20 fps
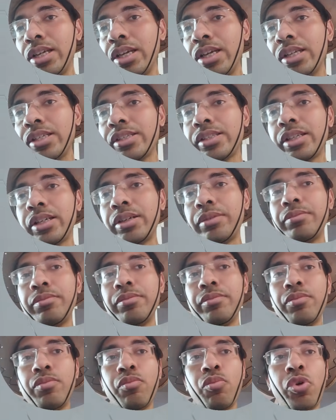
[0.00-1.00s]

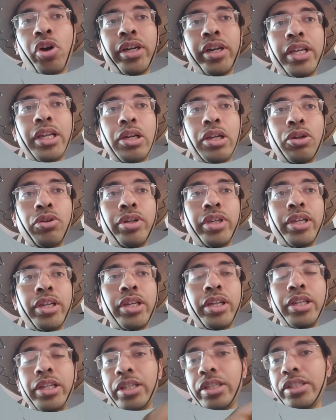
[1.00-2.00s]
some morning glory
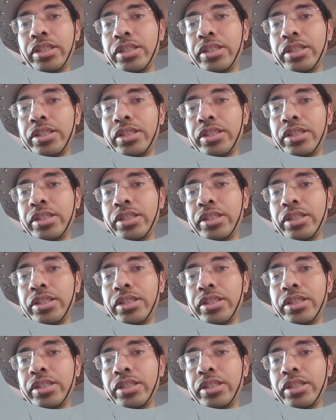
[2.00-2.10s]
cuttings.